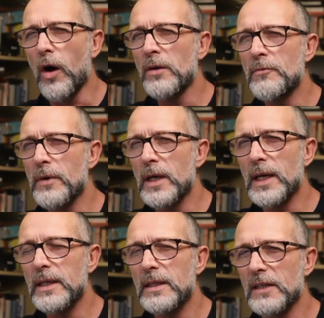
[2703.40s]

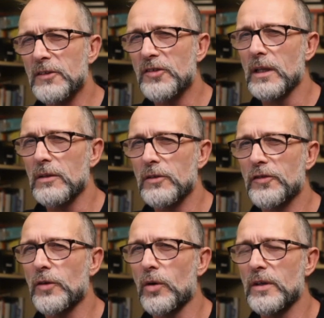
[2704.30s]
really that's still
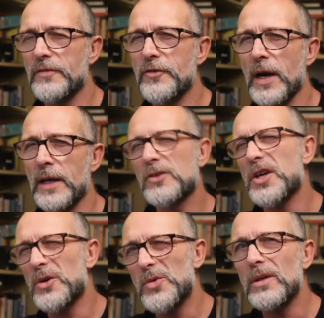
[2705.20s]
sort of training.
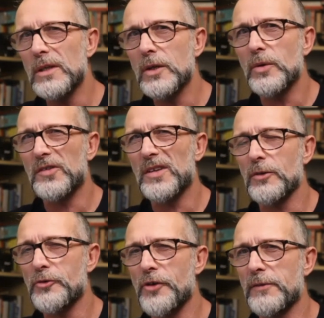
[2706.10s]
Two who are still
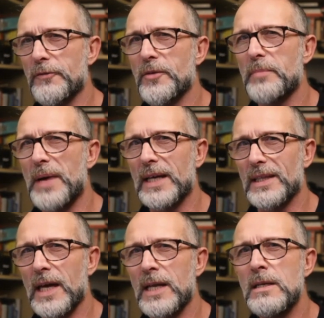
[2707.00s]
training from back
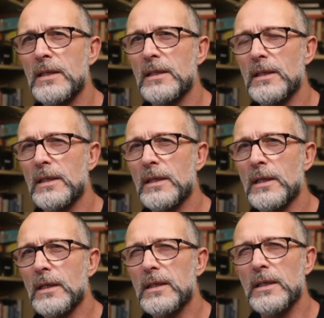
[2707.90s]
then.
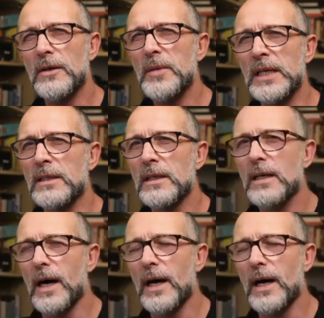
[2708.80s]
You know what I mean? And